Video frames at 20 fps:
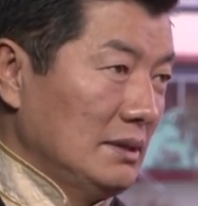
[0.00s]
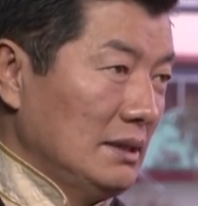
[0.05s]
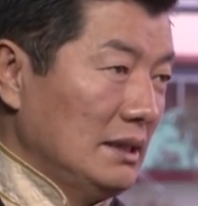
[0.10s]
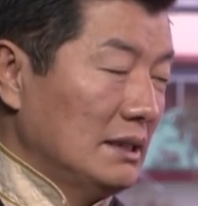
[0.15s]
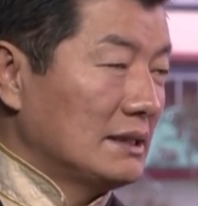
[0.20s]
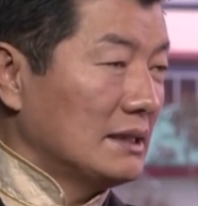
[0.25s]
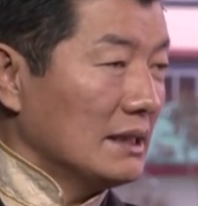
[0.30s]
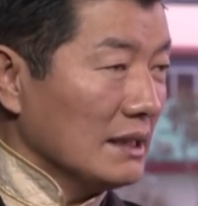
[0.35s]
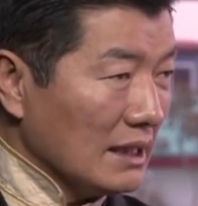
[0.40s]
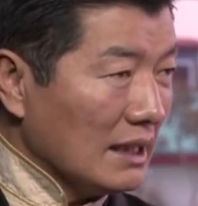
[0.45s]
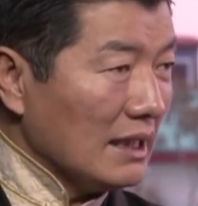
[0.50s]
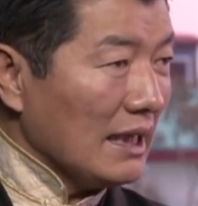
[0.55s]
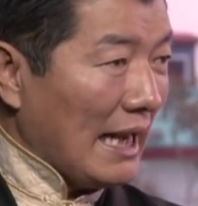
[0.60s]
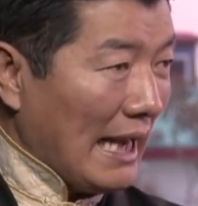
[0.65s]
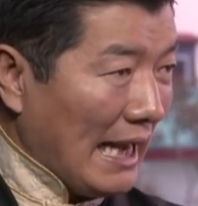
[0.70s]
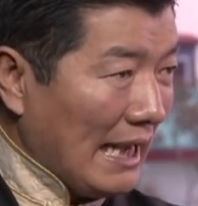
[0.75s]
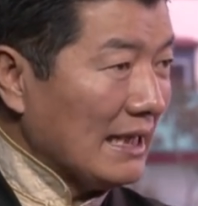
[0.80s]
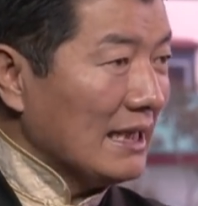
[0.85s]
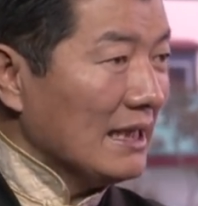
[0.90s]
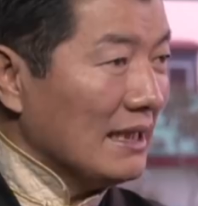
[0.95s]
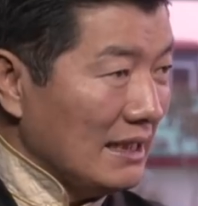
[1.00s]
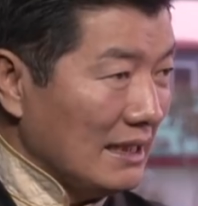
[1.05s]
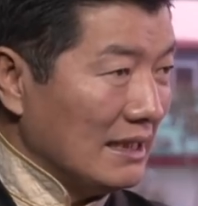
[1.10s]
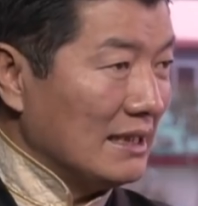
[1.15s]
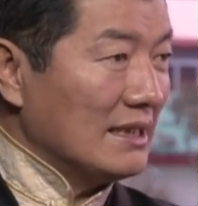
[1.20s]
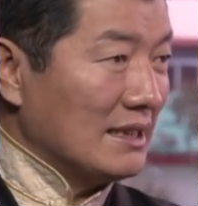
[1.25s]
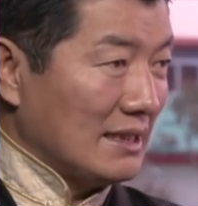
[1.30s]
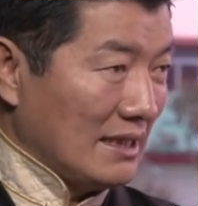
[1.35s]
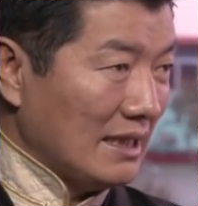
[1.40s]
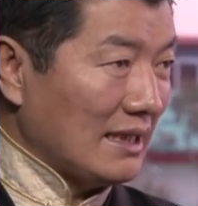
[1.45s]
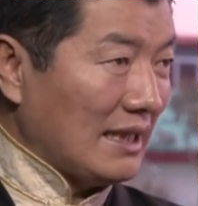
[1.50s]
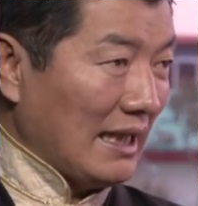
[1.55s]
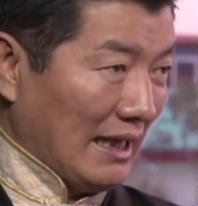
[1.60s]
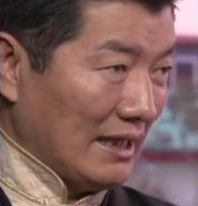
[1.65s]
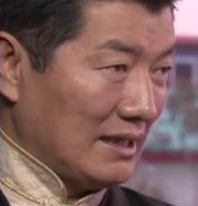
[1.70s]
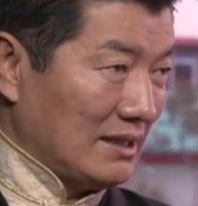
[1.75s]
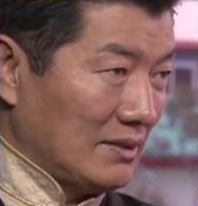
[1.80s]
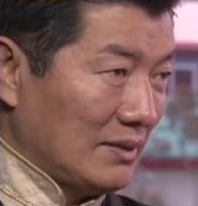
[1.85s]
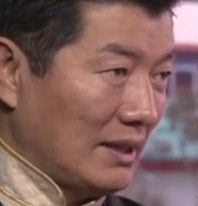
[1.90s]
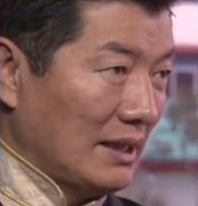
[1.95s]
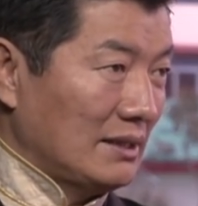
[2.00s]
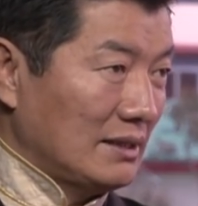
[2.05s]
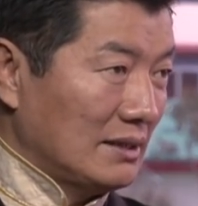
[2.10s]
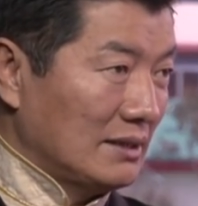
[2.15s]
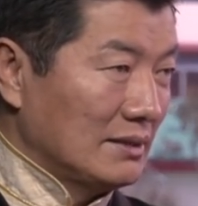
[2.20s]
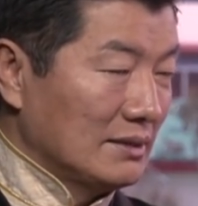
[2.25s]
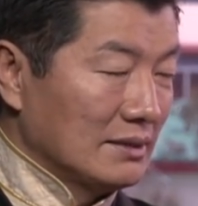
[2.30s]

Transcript: Single-handedly he did that, right?